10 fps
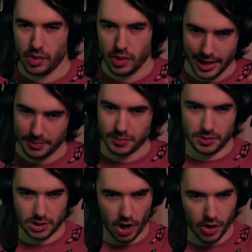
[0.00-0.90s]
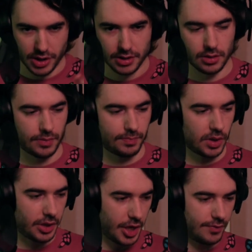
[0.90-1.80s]
am starting to
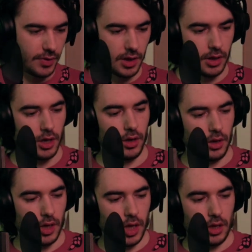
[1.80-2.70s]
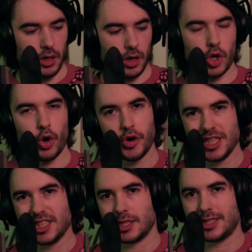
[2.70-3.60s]
believe,
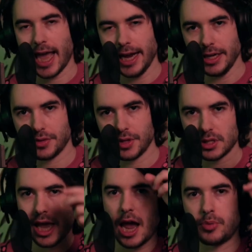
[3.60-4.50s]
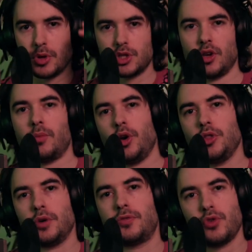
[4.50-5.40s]
according to data, this happens somewhere in
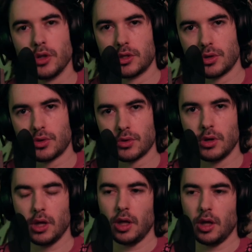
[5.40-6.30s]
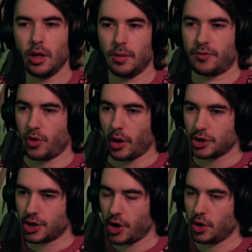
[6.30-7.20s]
the
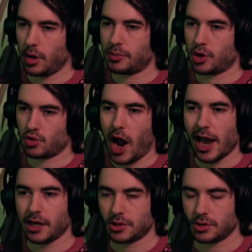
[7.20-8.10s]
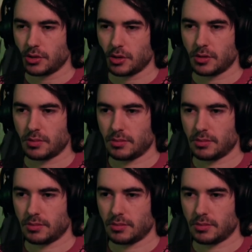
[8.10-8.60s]
frontoparietal